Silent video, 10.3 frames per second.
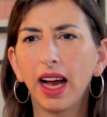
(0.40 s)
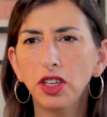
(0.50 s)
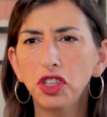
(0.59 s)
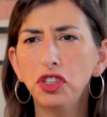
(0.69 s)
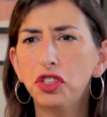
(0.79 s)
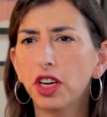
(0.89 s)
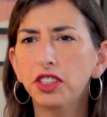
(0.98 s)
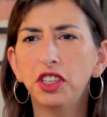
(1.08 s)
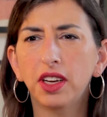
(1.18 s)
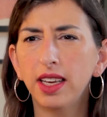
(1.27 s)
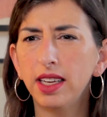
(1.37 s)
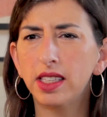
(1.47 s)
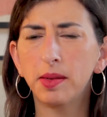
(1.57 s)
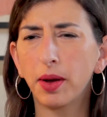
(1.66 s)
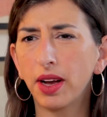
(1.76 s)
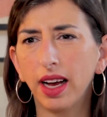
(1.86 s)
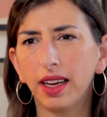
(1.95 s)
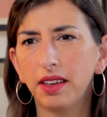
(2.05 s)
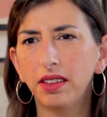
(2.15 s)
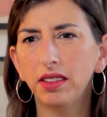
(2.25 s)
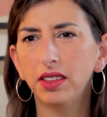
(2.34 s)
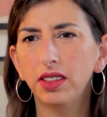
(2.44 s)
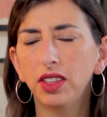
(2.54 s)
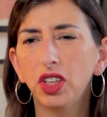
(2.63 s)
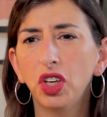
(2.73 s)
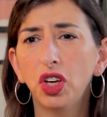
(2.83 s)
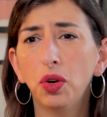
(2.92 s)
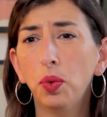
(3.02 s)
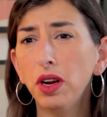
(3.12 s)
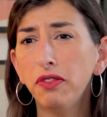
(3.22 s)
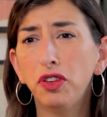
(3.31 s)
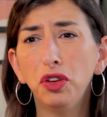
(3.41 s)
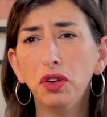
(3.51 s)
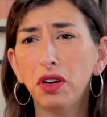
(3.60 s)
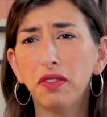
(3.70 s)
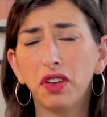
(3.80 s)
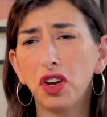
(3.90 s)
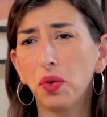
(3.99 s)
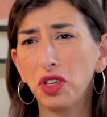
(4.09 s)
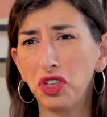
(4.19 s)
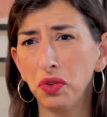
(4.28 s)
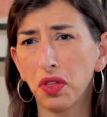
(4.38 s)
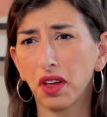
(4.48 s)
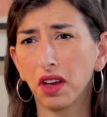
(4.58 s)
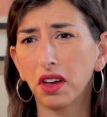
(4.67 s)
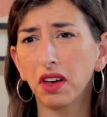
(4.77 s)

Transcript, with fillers: How should you talk to your kids about God? What if you don't even know what you think?